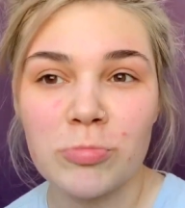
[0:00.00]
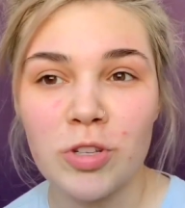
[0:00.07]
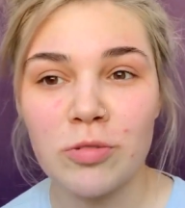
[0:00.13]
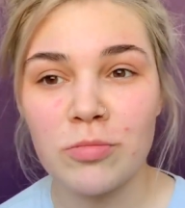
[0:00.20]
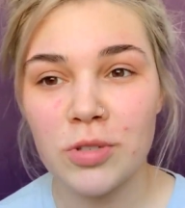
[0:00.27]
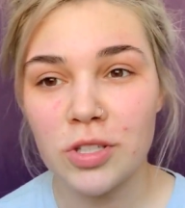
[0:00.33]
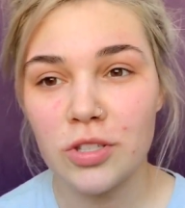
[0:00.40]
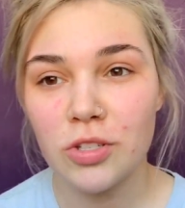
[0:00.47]
I
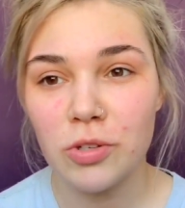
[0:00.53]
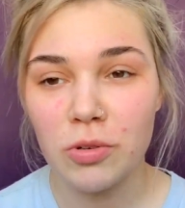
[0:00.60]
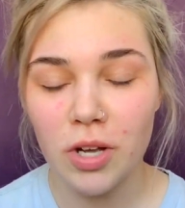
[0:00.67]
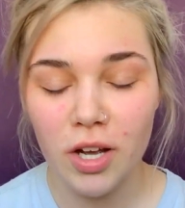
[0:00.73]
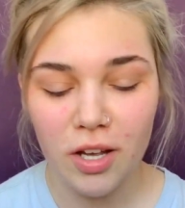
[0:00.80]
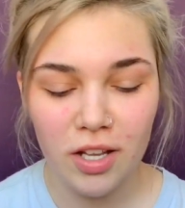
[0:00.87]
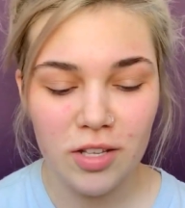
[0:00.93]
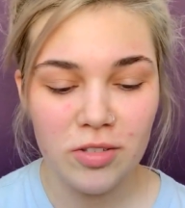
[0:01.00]
miss you
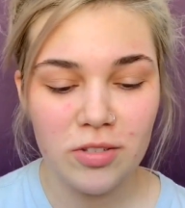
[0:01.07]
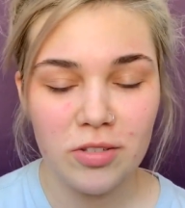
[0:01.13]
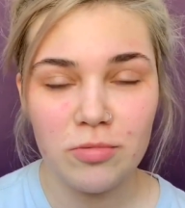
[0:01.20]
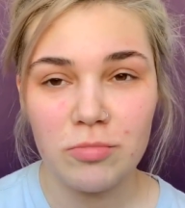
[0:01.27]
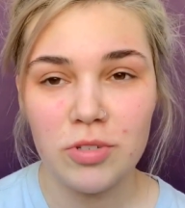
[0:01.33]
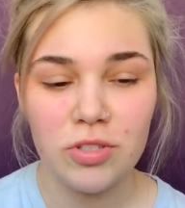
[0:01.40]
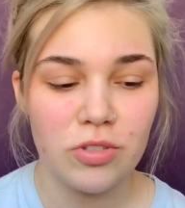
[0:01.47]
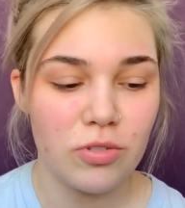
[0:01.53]
guys. I
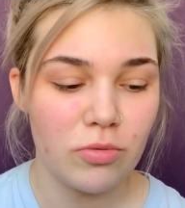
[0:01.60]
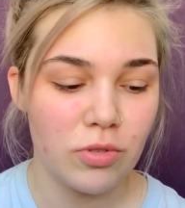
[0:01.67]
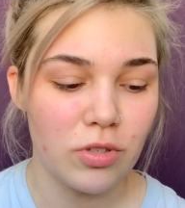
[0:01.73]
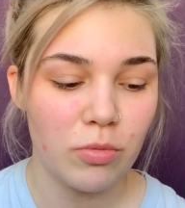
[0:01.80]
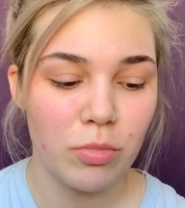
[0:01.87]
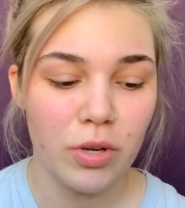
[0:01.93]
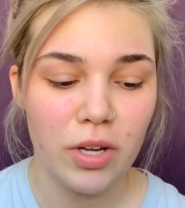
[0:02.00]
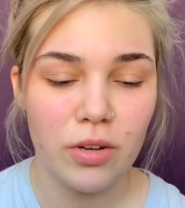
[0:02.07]
miss doing
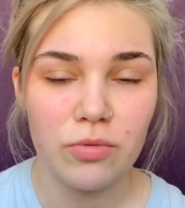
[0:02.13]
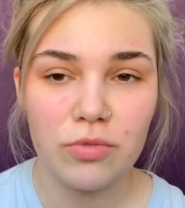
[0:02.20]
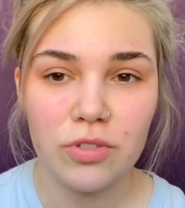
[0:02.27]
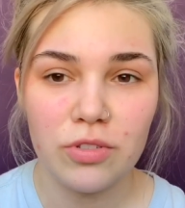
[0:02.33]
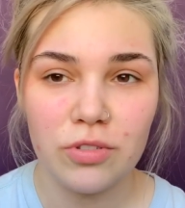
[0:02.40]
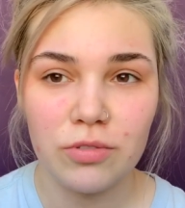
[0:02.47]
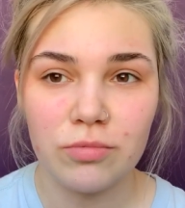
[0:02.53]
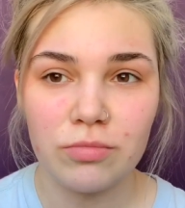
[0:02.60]
your
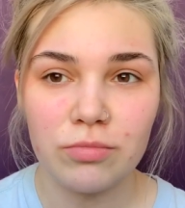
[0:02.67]
brows.